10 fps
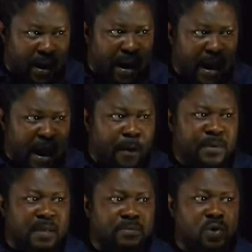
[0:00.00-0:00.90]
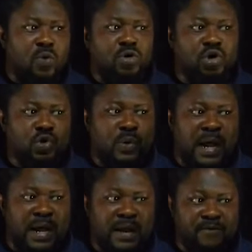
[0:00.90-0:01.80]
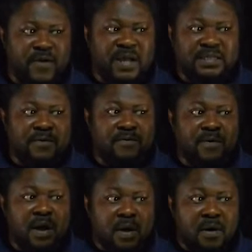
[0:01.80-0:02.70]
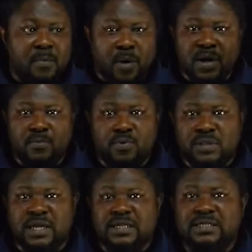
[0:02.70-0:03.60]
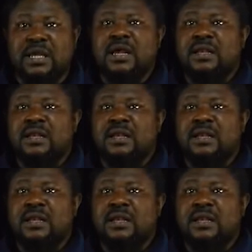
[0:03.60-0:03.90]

help them to go through an effective rewarding process,